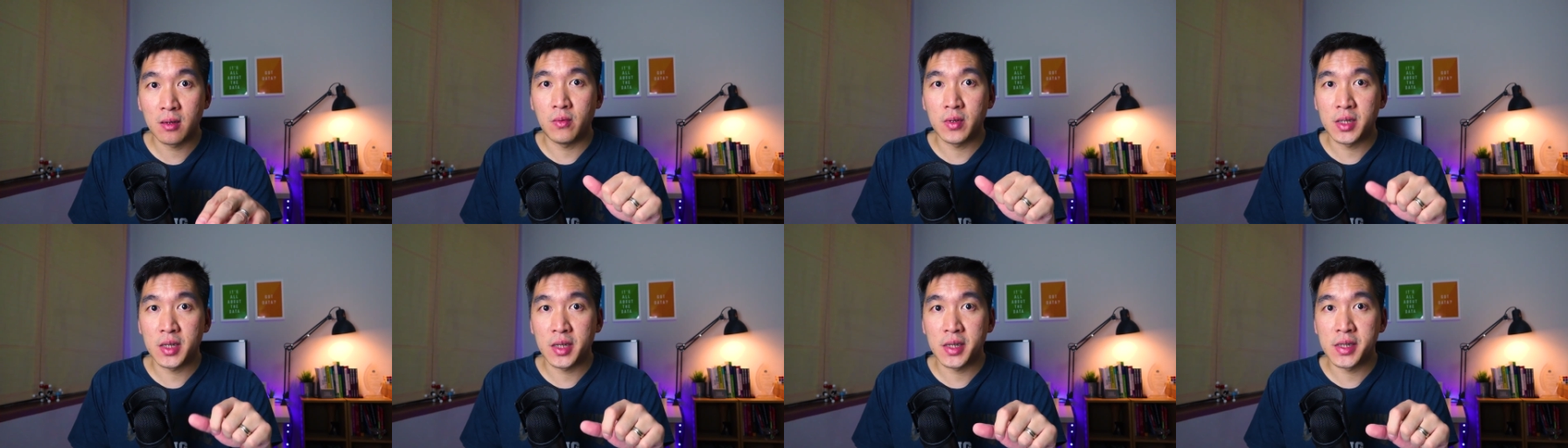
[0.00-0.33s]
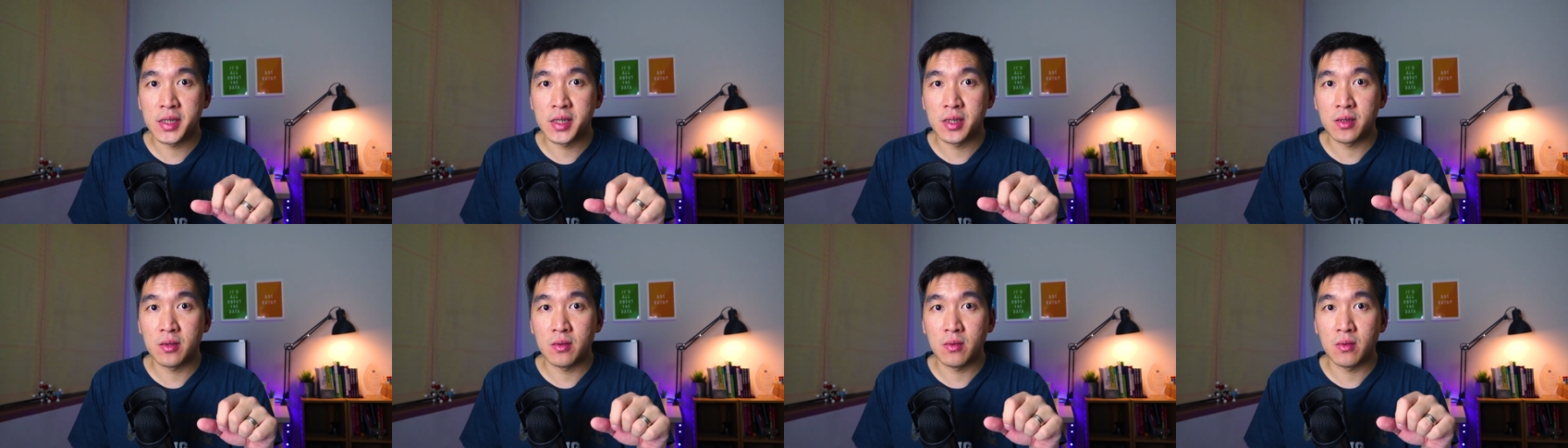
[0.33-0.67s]
which
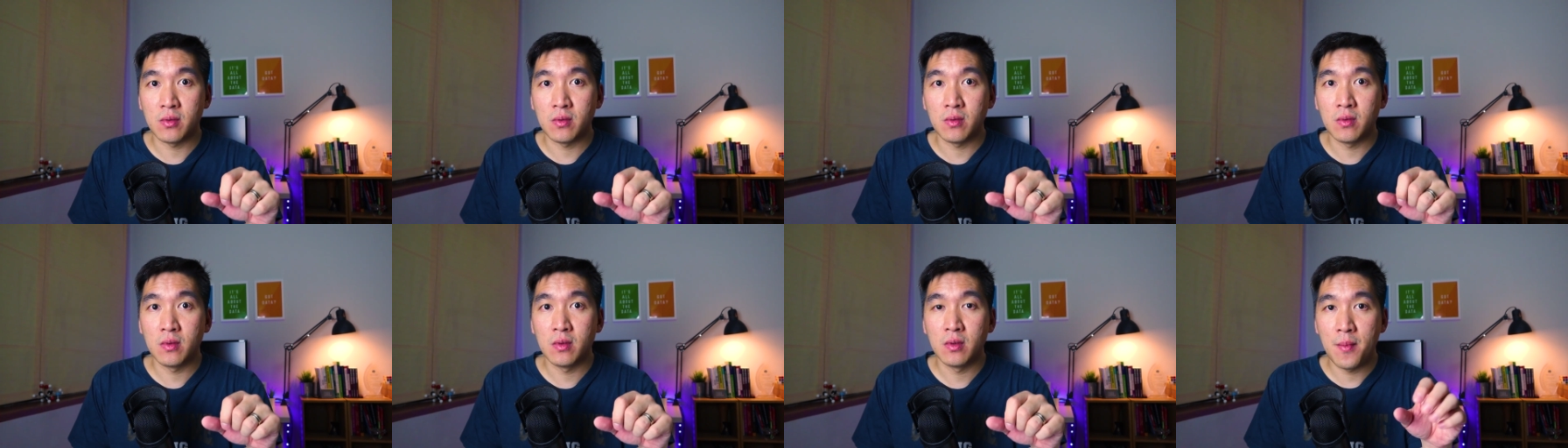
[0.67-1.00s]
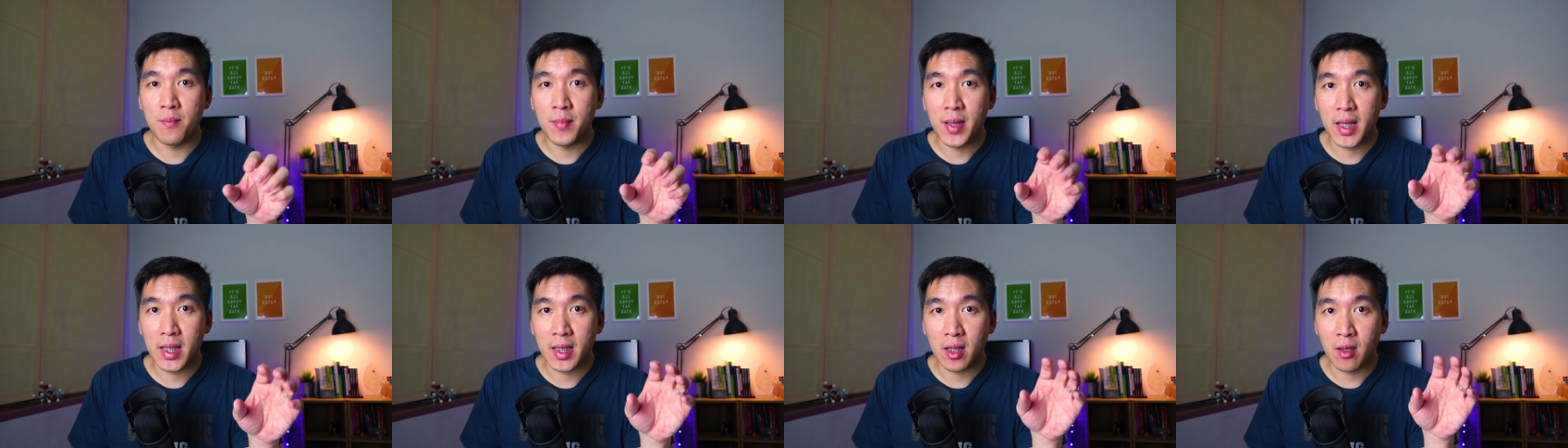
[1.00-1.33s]
is to
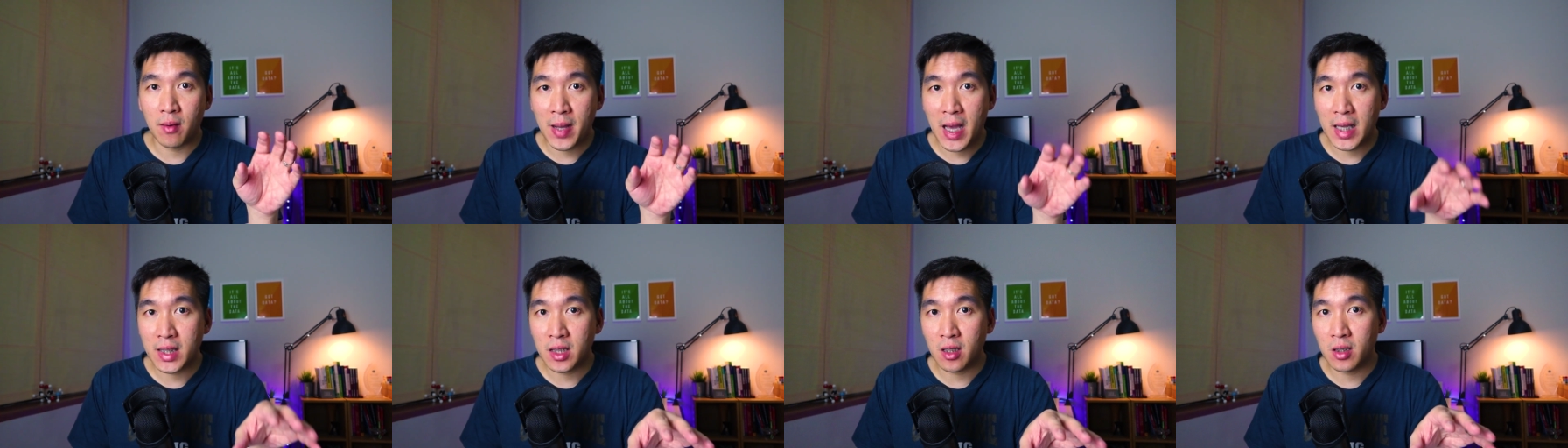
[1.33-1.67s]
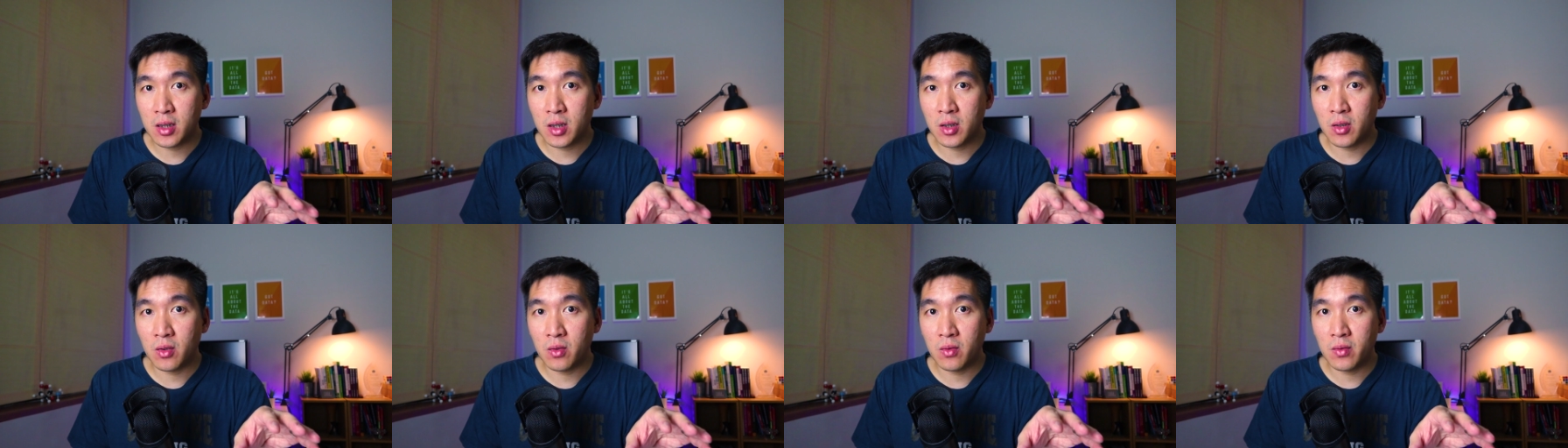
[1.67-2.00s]
embed
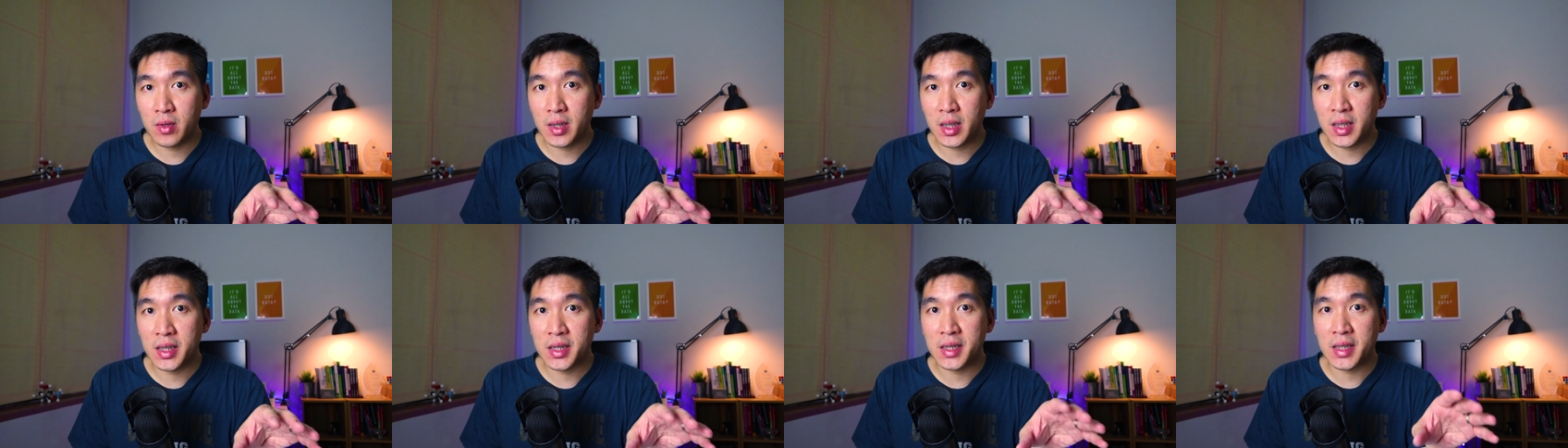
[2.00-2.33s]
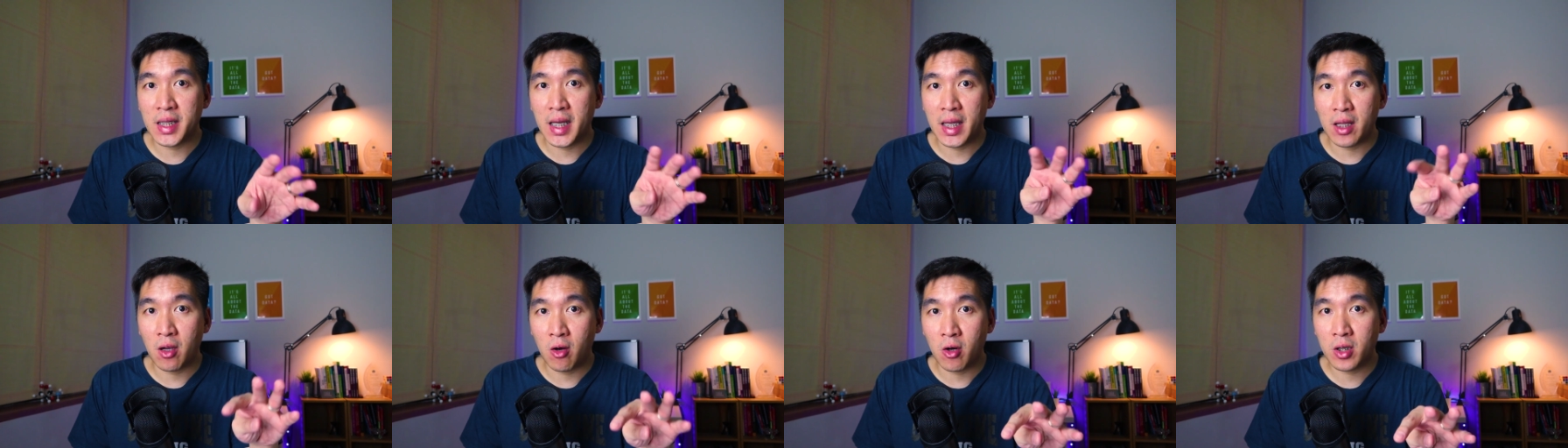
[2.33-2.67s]
Python code
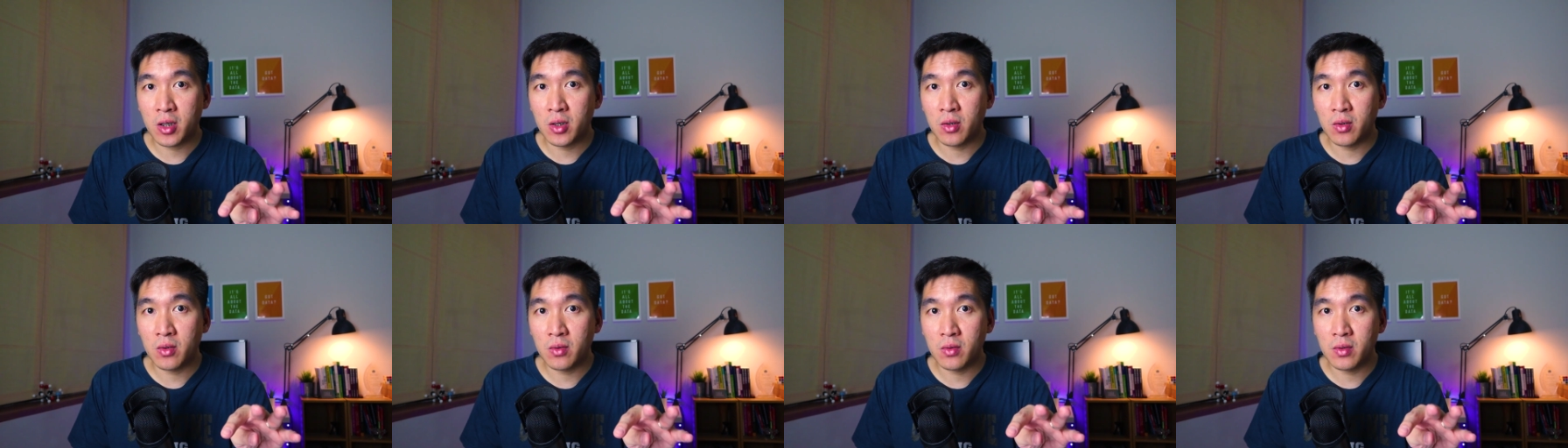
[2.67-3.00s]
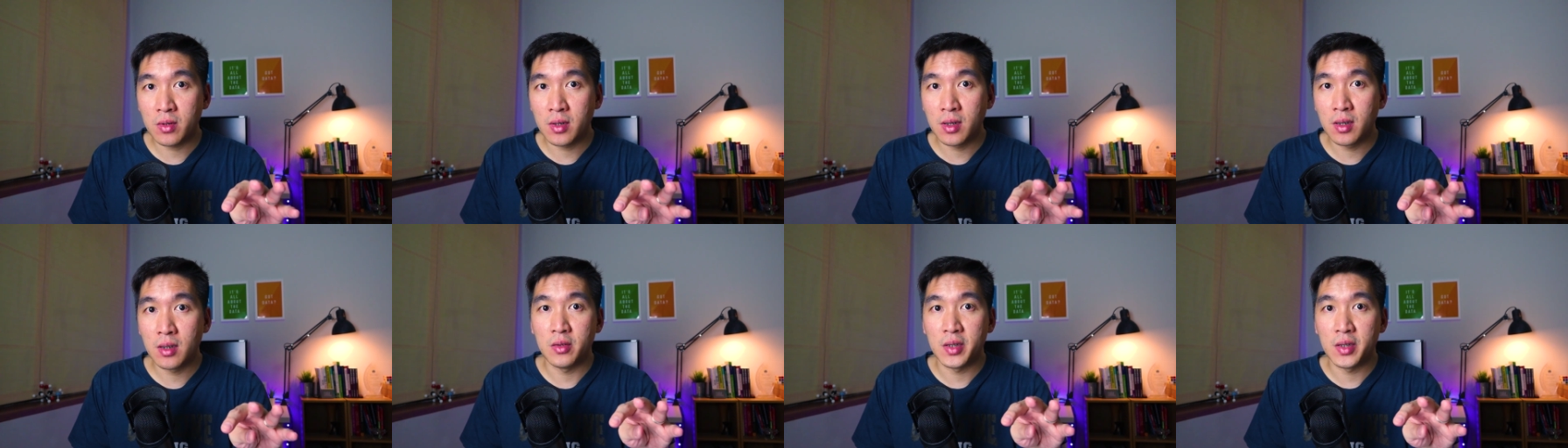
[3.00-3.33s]
inside R code